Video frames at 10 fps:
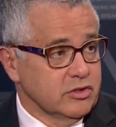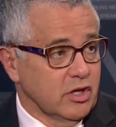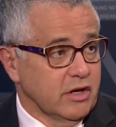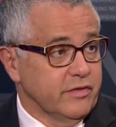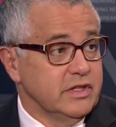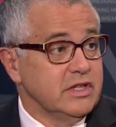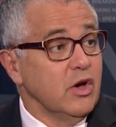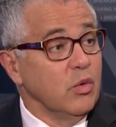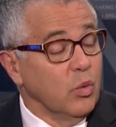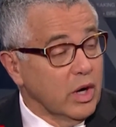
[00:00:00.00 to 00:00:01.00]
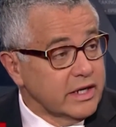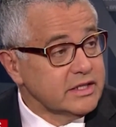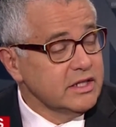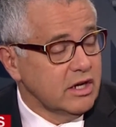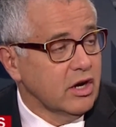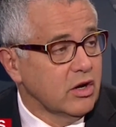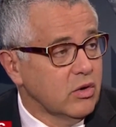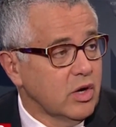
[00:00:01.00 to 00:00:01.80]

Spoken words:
office? What does he know